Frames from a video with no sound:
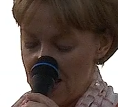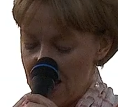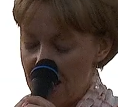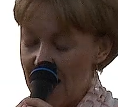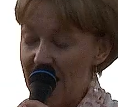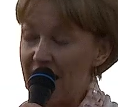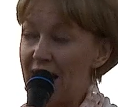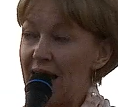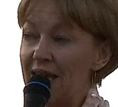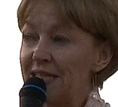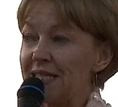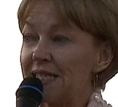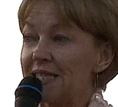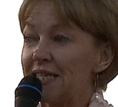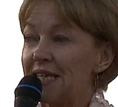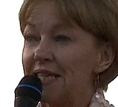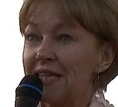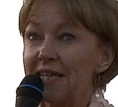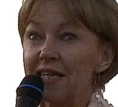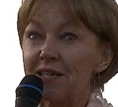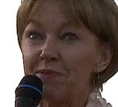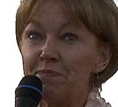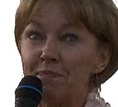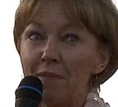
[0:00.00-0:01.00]
And I see
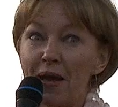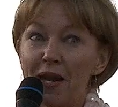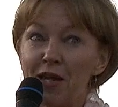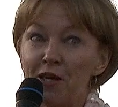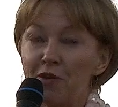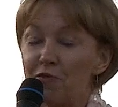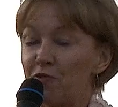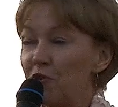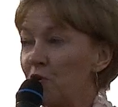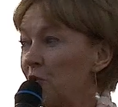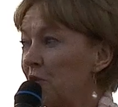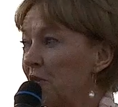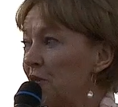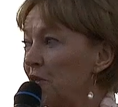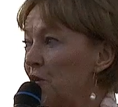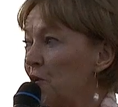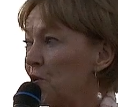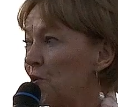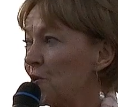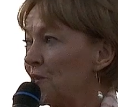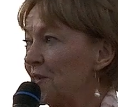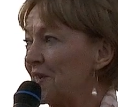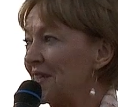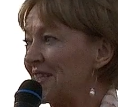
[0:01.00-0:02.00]
that many of you are in
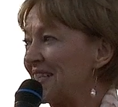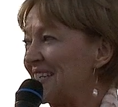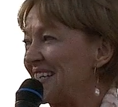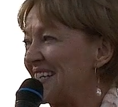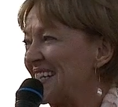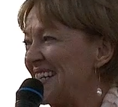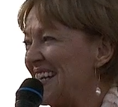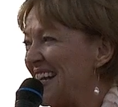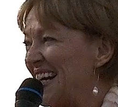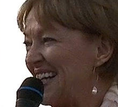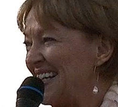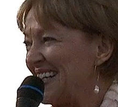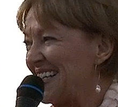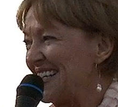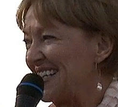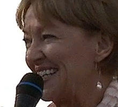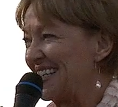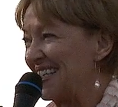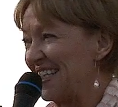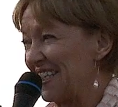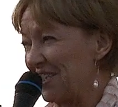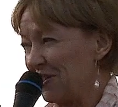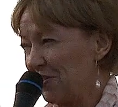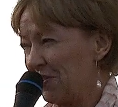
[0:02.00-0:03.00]
the audience tonight,
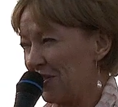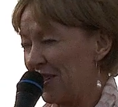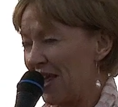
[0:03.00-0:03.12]
so